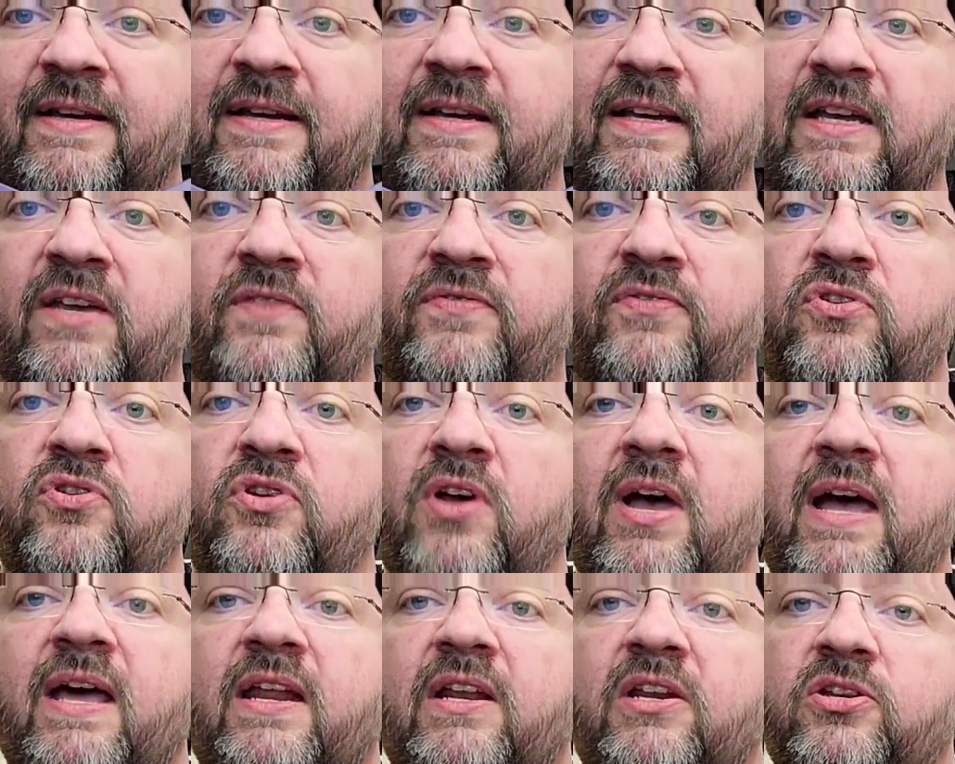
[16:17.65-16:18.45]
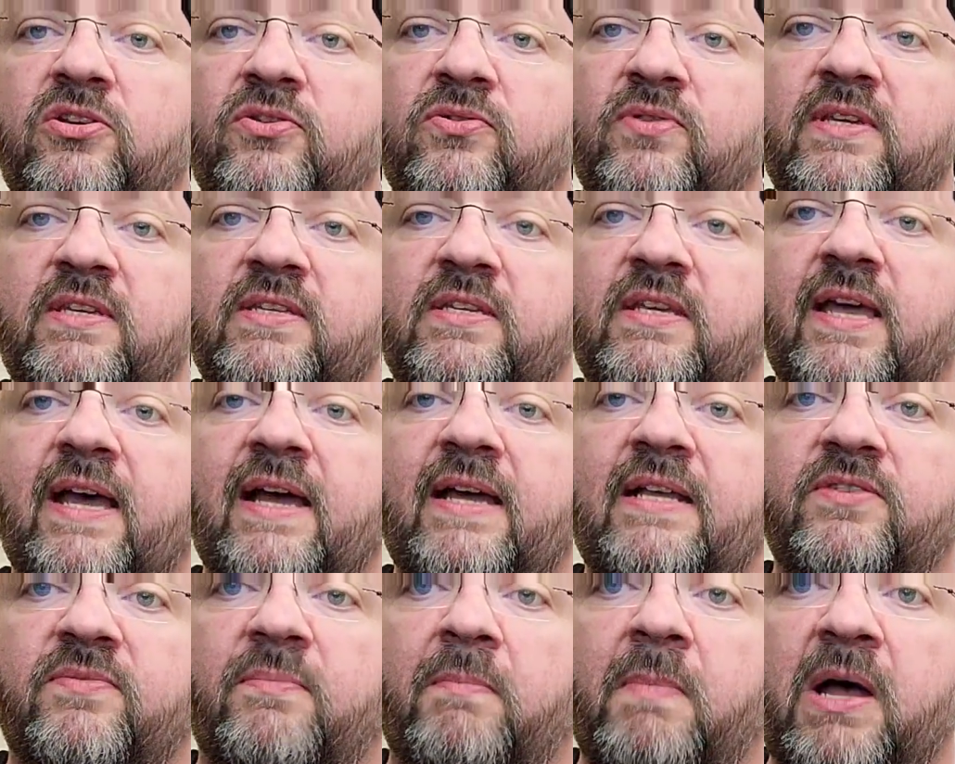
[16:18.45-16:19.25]
If you know how to do these
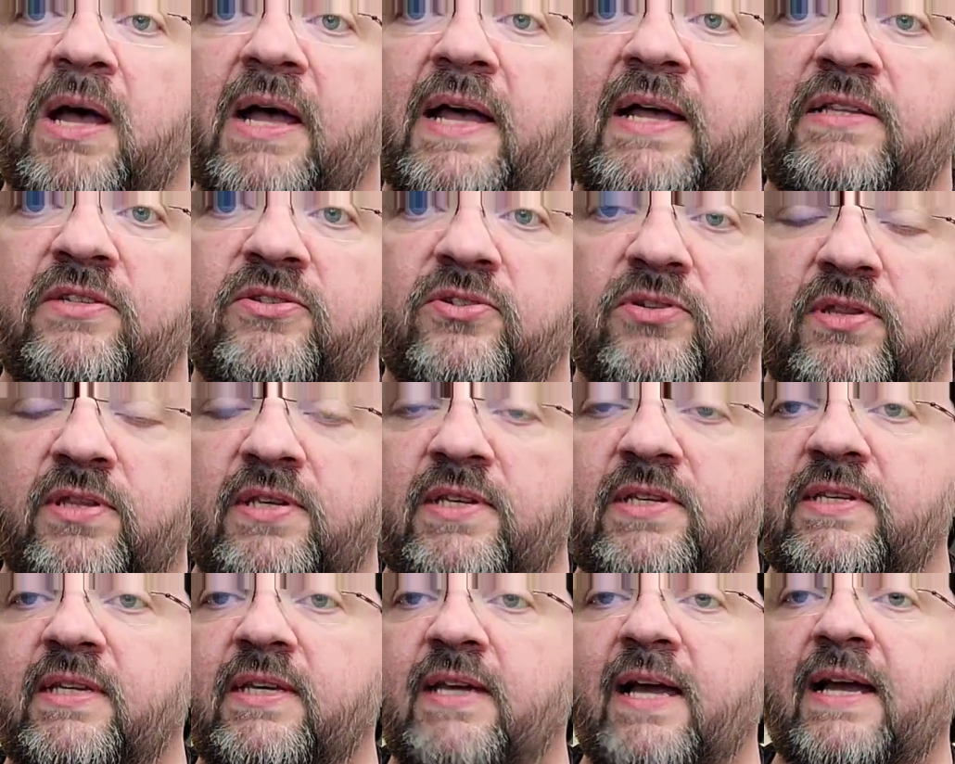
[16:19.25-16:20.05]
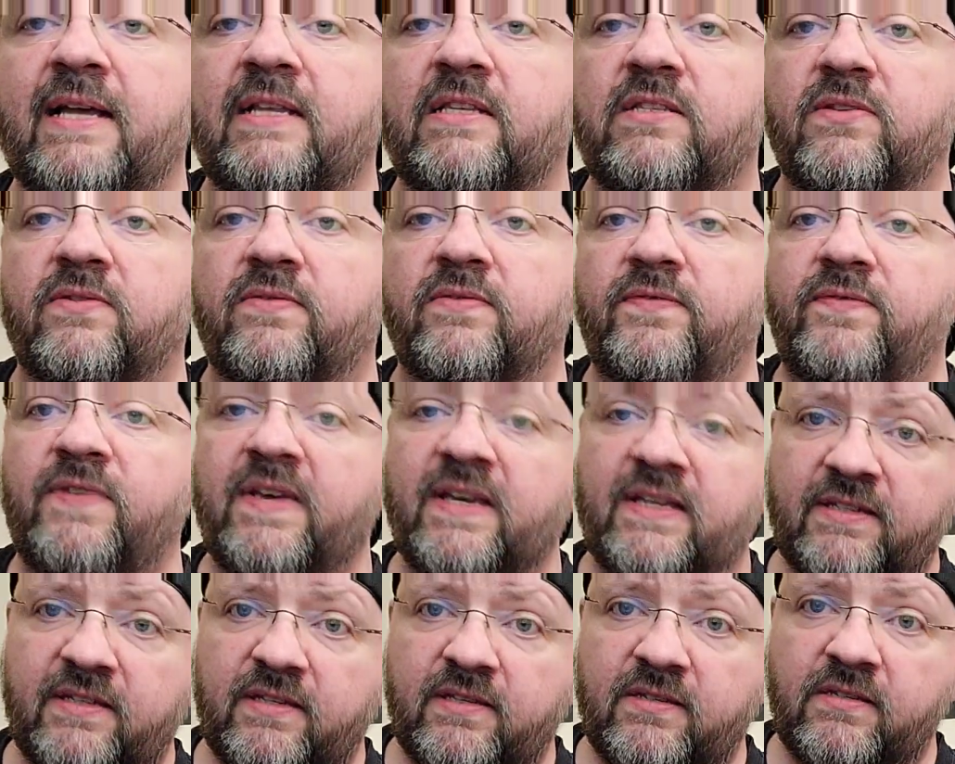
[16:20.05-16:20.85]
kinds of mods or these kinds of
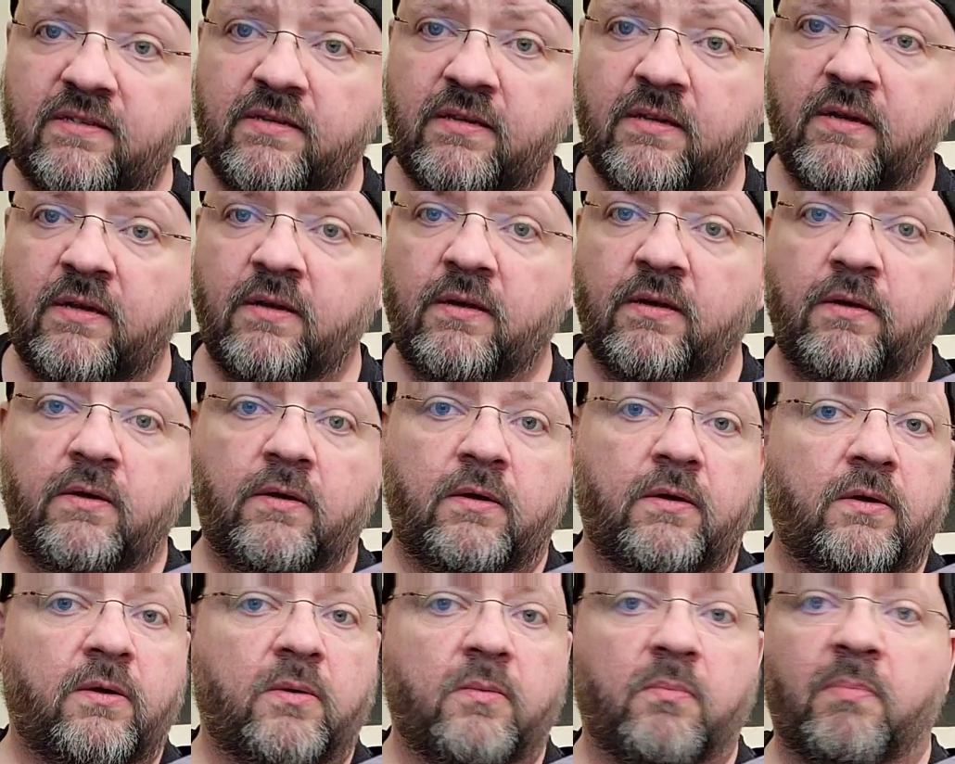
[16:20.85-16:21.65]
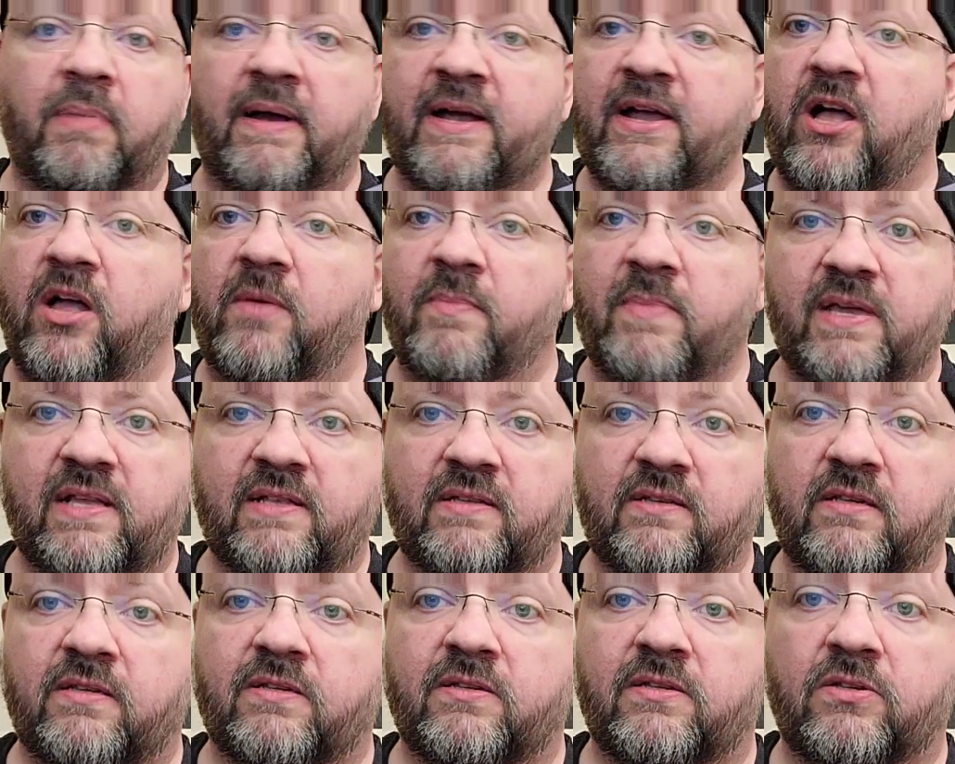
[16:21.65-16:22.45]
fixes, by all
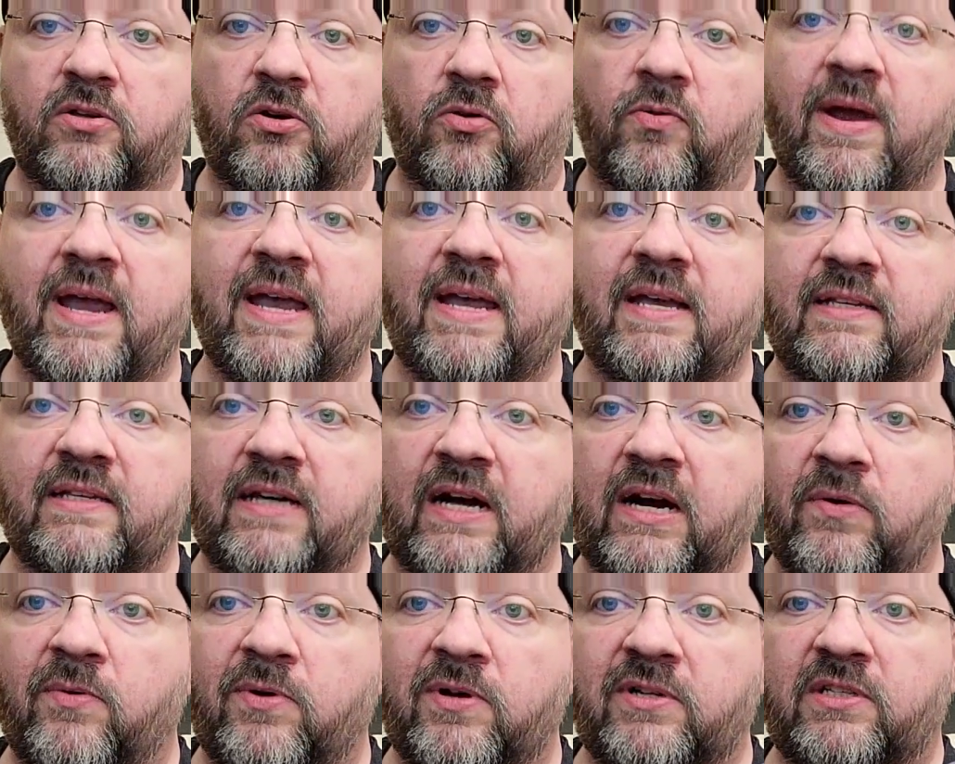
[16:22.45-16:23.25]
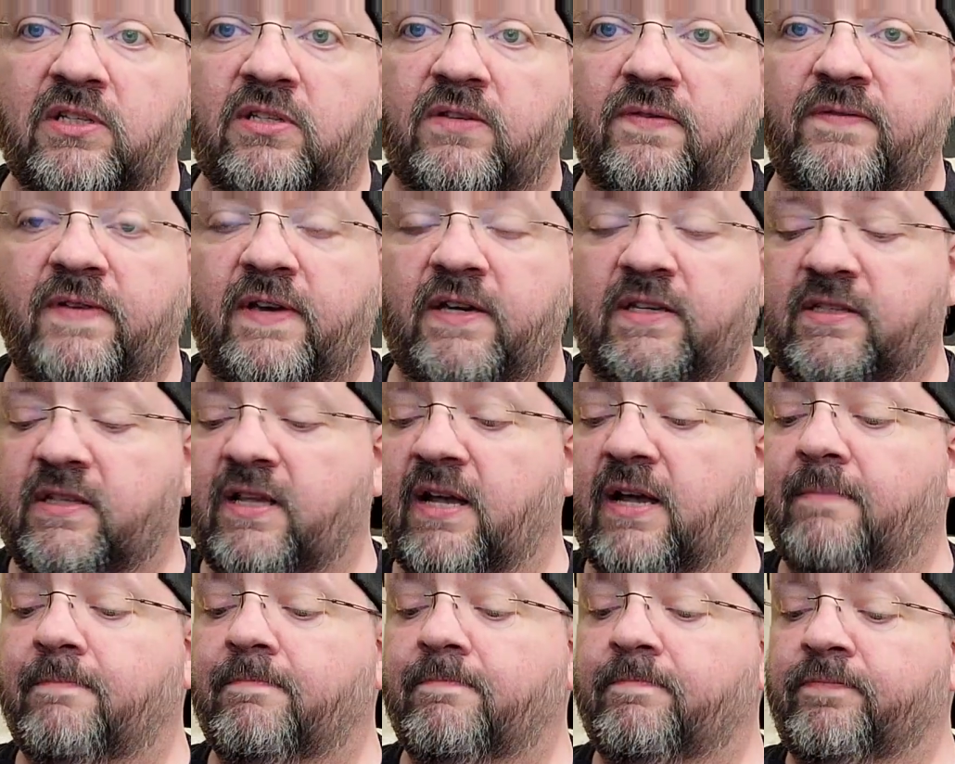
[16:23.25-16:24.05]
means, this is a great guitar once it's fixed
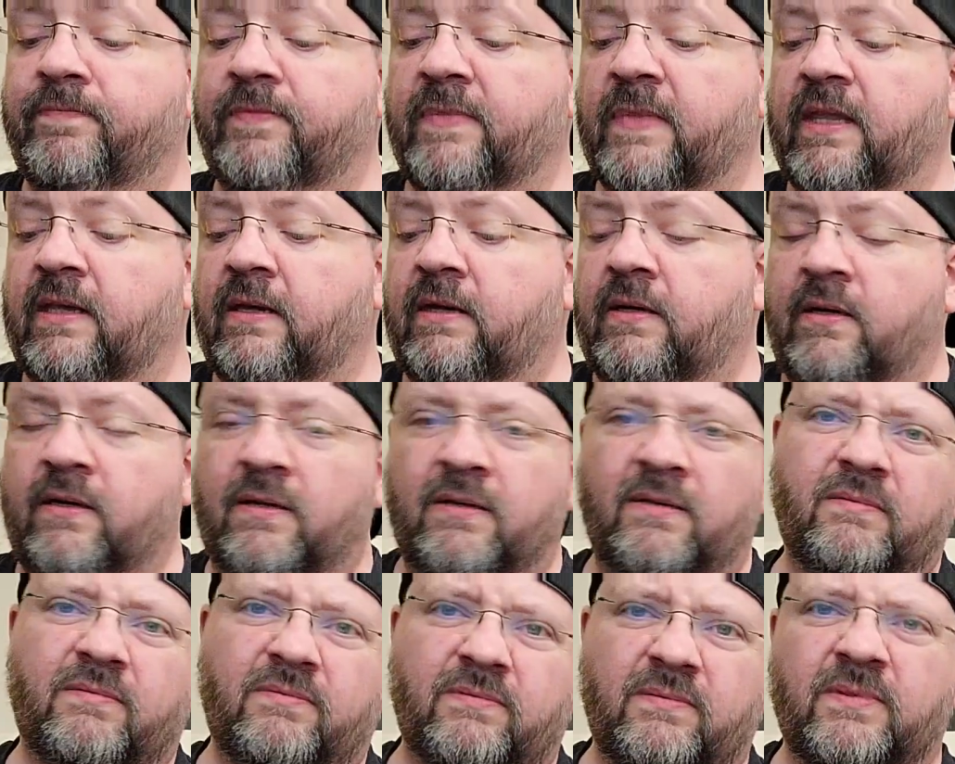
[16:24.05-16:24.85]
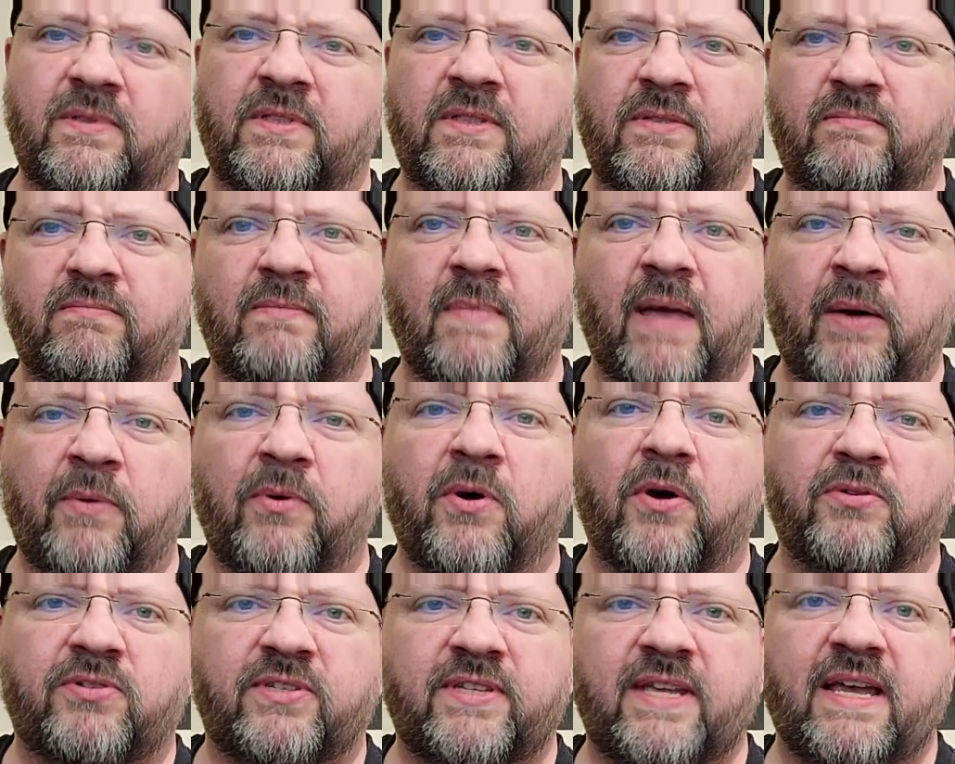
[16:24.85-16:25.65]
up. I
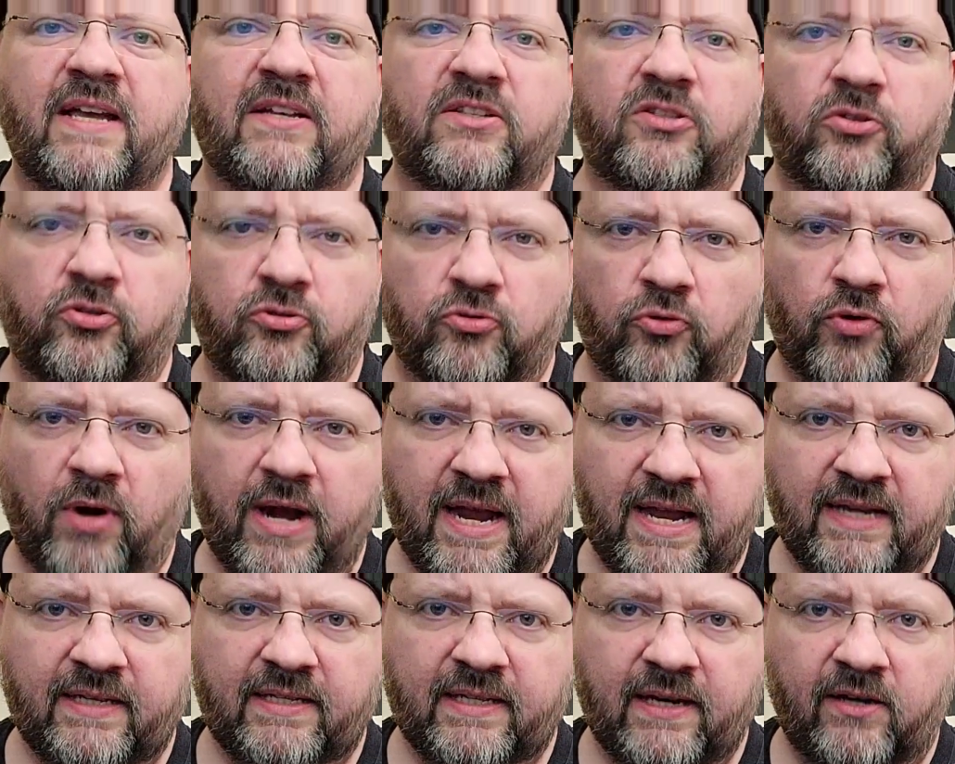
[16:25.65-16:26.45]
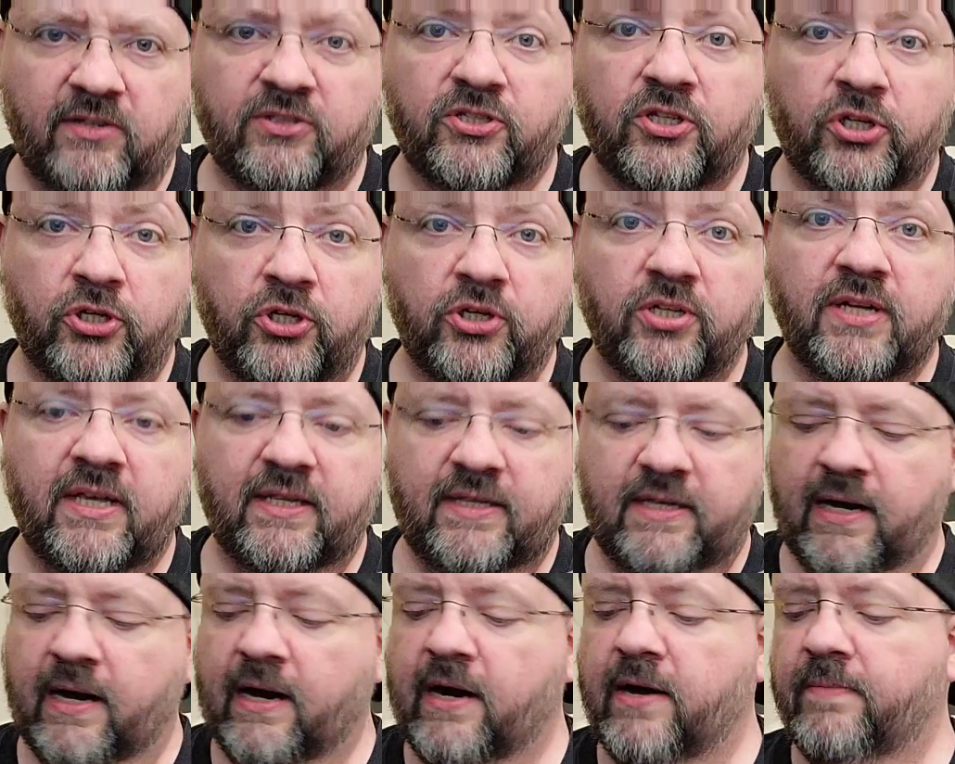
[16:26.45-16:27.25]
won't say it's a great guitar, it's a good
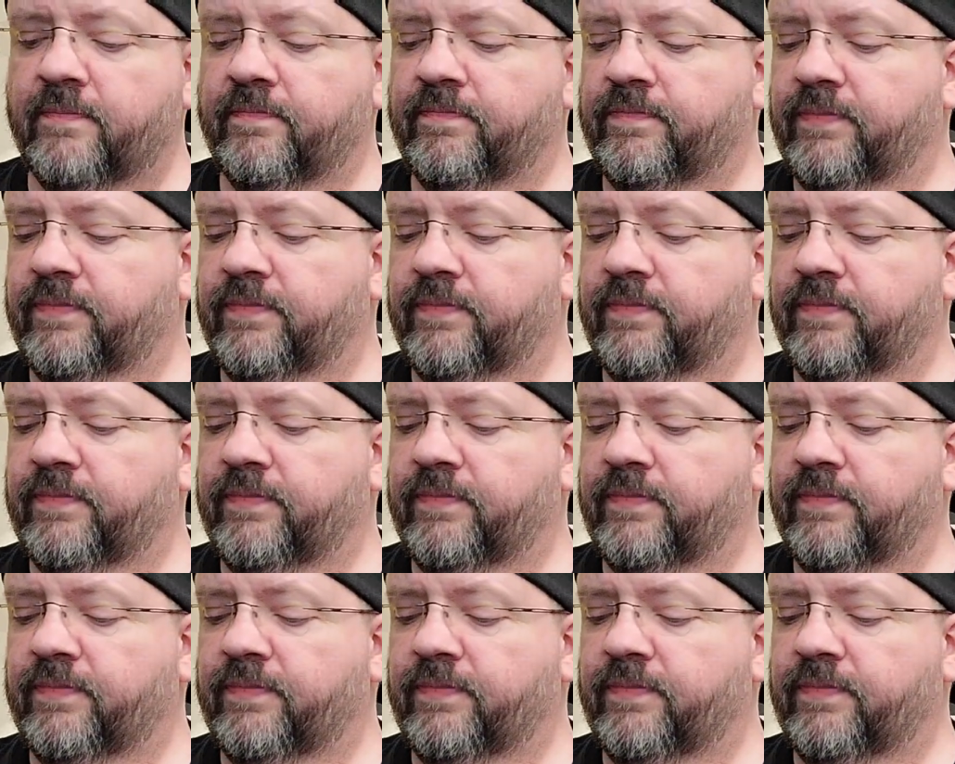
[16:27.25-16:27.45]
guitar.